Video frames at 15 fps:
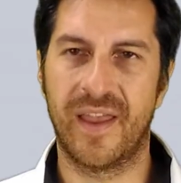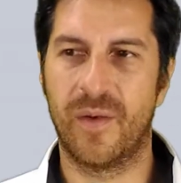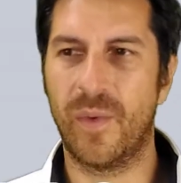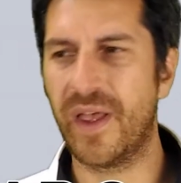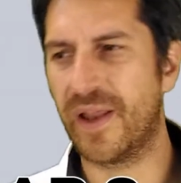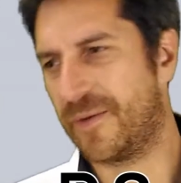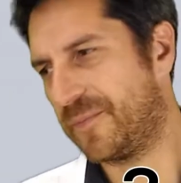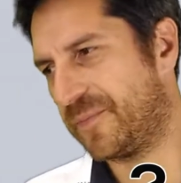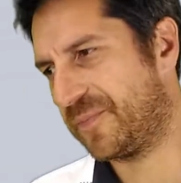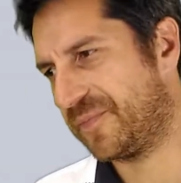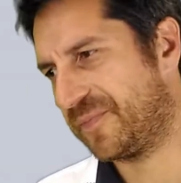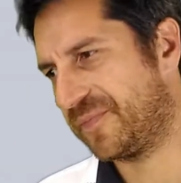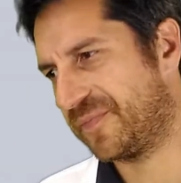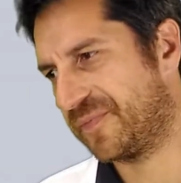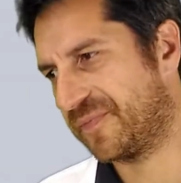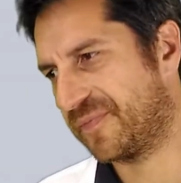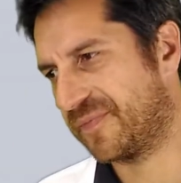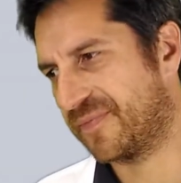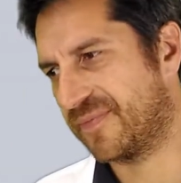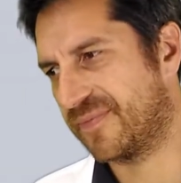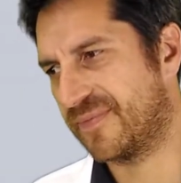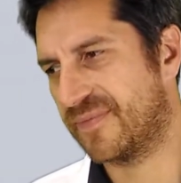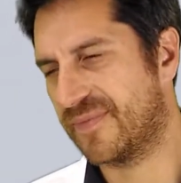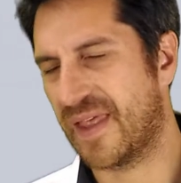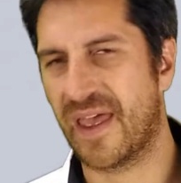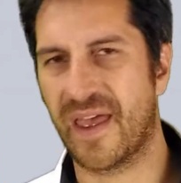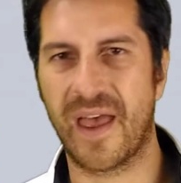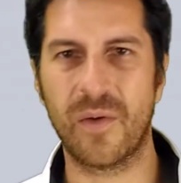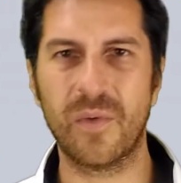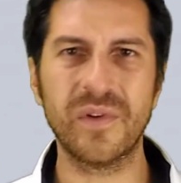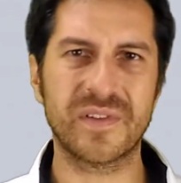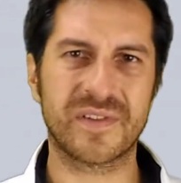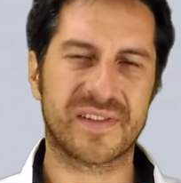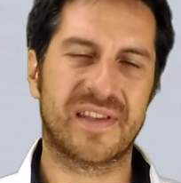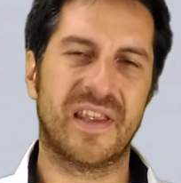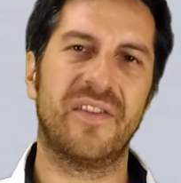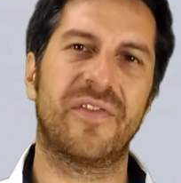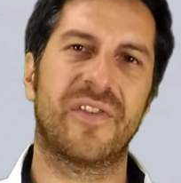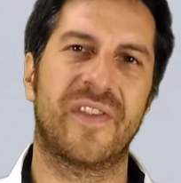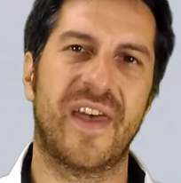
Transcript: Well, I want to say for